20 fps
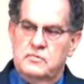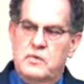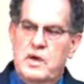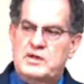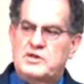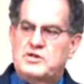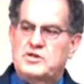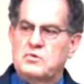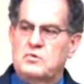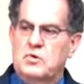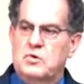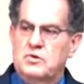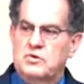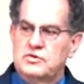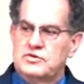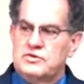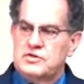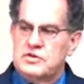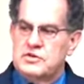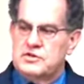
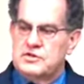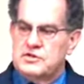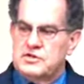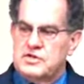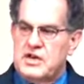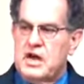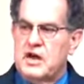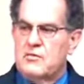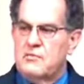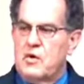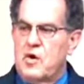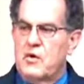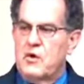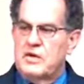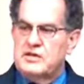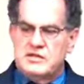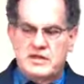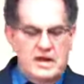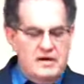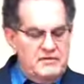rituals,
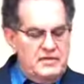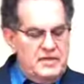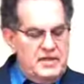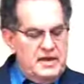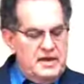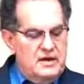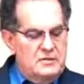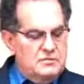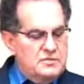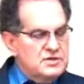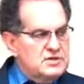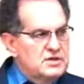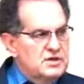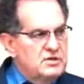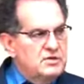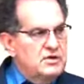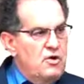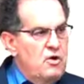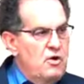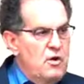ceremonies, and everything that was
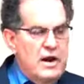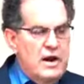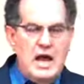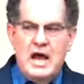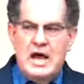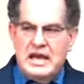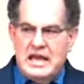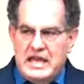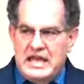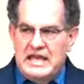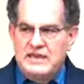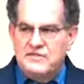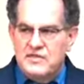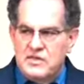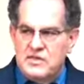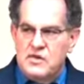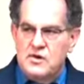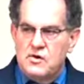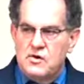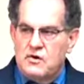still going on,
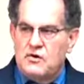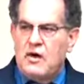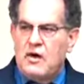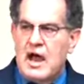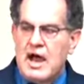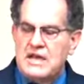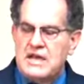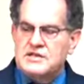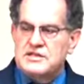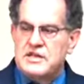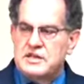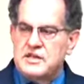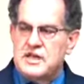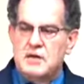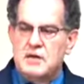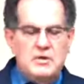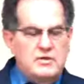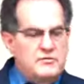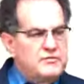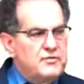even though Christ
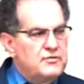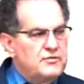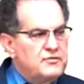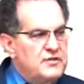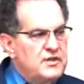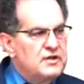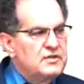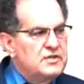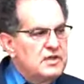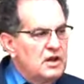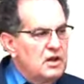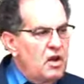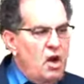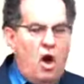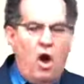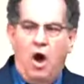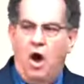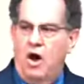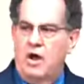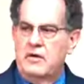had come and fulfilled the
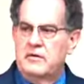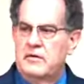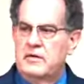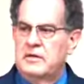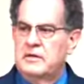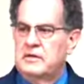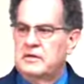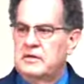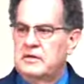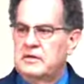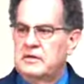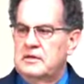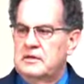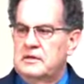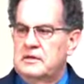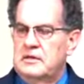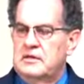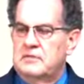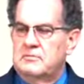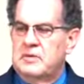law,
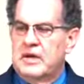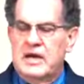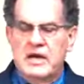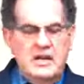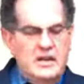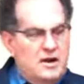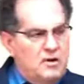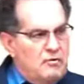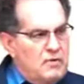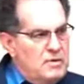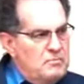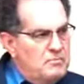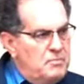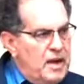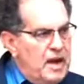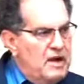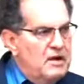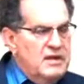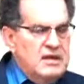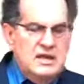but in their
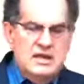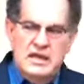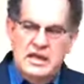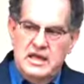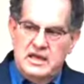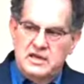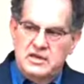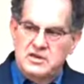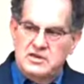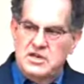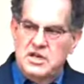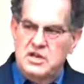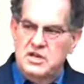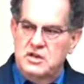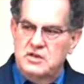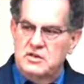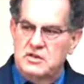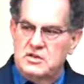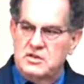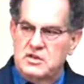rebellion, they
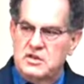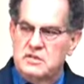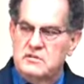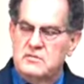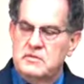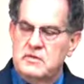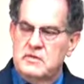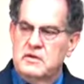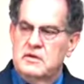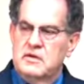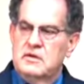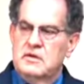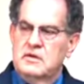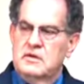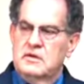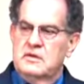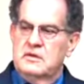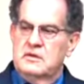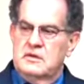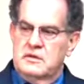continued to
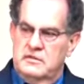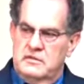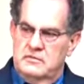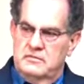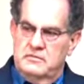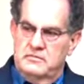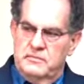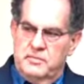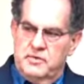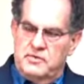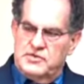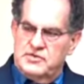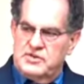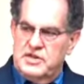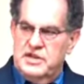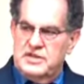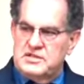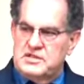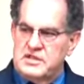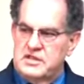
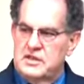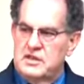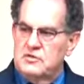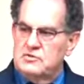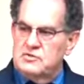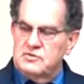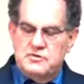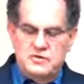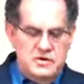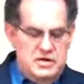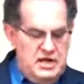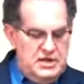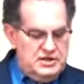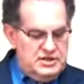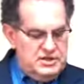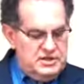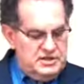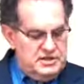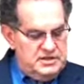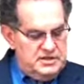persist in those
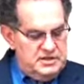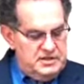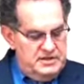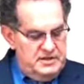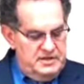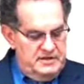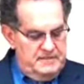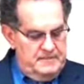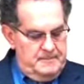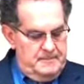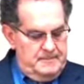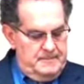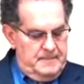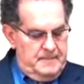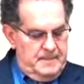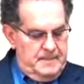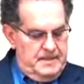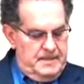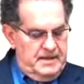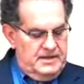traditions.
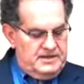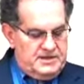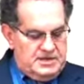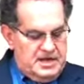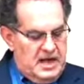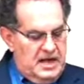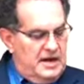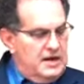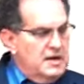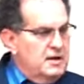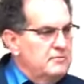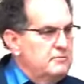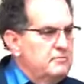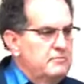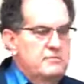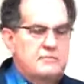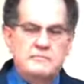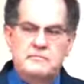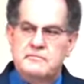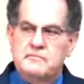He's telling them